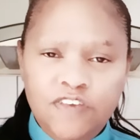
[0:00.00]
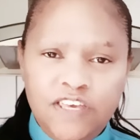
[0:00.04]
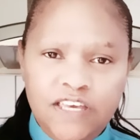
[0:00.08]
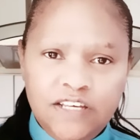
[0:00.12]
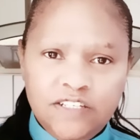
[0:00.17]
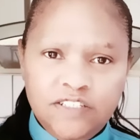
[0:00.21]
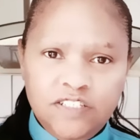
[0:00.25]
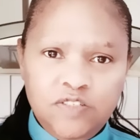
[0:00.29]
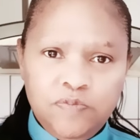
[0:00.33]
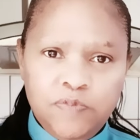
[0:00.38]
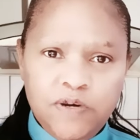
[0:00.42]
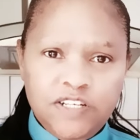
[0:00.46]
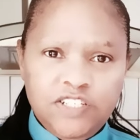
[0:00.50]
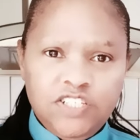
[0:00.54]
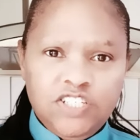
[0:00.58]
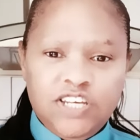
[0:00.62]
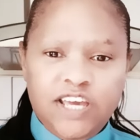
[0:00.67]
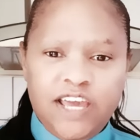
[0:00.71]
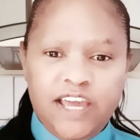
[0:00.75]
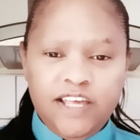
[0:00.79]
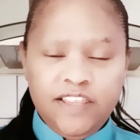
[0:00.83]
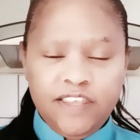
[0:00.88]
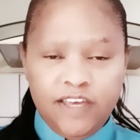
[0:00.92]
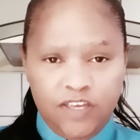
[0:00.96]
vegan sponge
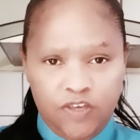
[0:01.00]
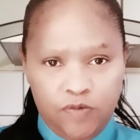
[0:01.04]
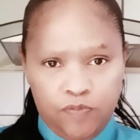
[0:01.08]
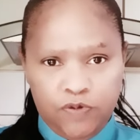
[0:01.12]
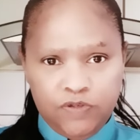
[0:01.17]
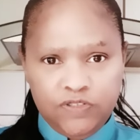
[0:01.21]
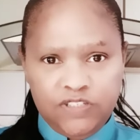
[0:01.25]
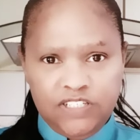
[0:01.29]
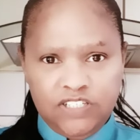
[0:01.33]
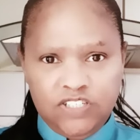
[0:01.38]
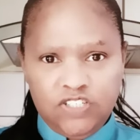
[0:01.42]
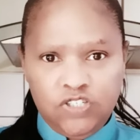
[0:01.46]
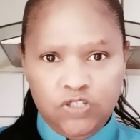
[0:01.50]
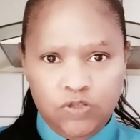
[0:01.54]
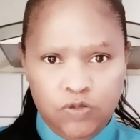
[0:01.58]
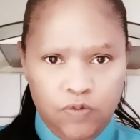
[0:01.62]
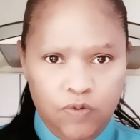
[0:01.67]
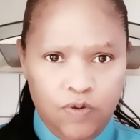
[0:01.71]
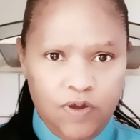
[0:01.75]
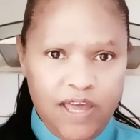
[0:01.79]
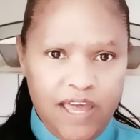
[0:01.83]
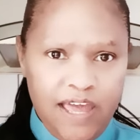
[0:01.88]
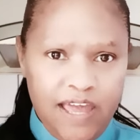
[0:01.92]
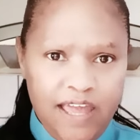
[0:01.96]
cake that you put
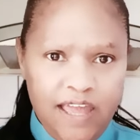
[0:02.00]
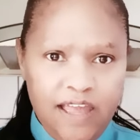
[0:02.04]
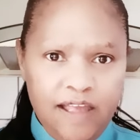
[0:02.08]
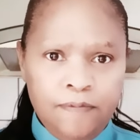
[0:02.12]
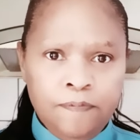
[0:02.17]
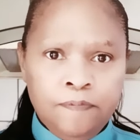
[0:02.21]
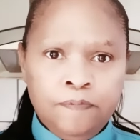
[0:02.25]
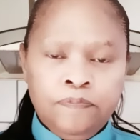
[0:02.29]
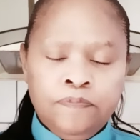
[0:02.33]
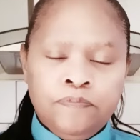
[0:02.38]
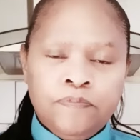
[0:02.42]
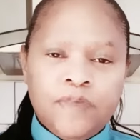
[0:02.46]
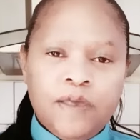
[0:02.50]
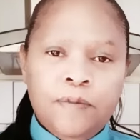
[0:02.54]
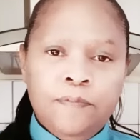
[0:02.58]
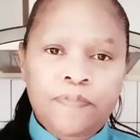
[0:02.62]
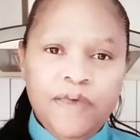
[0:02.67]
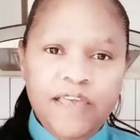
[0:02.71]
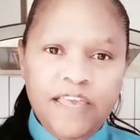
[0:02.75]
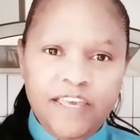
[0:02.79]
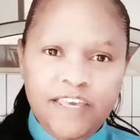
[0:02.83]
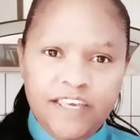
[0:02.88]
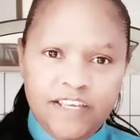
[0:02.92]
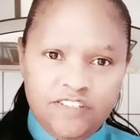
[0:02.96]
into a
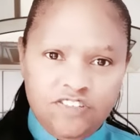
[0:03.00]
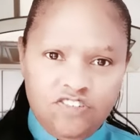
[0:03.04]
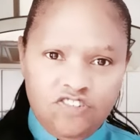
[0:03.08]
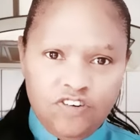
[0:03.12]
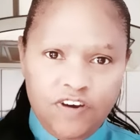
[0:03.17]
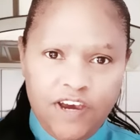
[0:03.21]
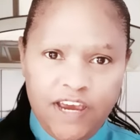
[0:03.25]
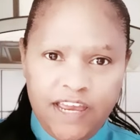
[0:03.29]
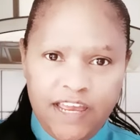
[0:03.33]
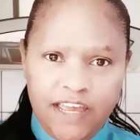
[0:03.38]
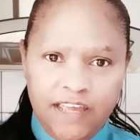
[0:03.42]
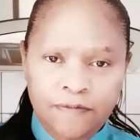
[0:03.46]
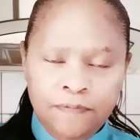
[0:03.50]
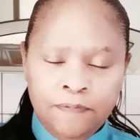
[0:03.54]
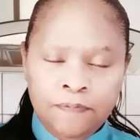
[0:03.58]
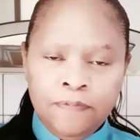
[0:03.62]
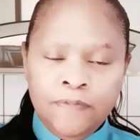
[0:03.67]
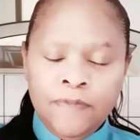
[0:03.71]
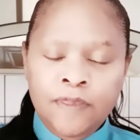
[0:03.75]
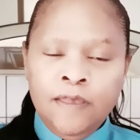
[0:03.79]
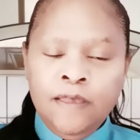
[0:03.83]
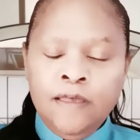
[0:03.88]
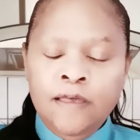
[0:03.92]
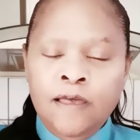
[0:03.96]
baking tray
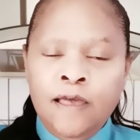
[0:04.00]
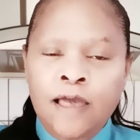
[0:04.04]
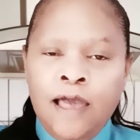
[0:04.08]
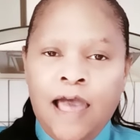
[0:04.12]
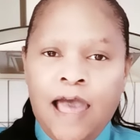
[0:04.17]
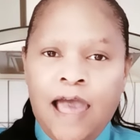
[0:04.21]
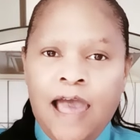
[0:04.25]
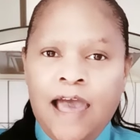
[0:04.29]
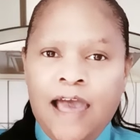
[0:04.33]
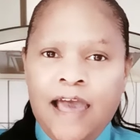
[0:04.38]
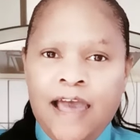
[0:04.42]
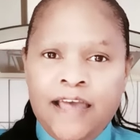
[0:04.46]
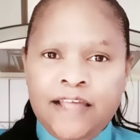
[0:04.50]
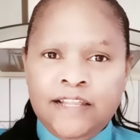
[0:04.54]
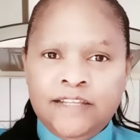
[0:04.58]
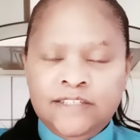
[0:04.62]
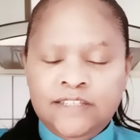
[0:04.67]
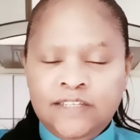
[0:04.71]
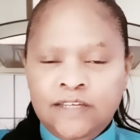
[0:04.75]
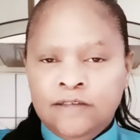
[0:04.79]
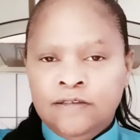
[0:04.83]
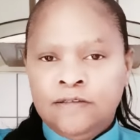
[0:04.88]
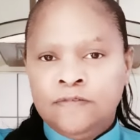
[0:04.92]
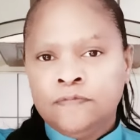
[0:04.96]

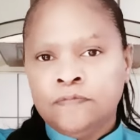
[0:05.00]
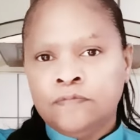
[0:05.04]
and